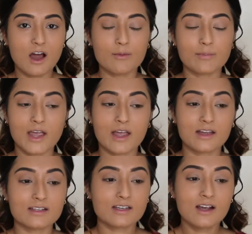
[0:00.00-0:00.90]
up,
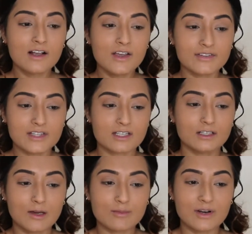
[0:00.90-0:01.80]
and this
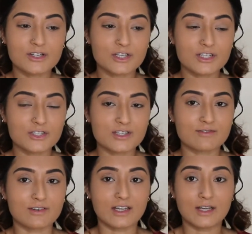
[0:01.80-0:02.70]
collaboration is
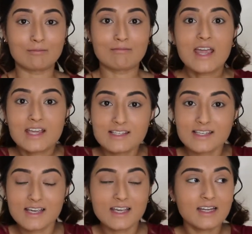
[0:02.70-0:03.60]
just freaking
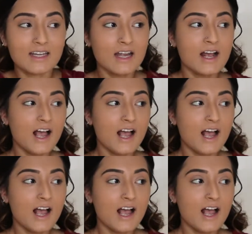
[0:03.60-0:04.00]
amazing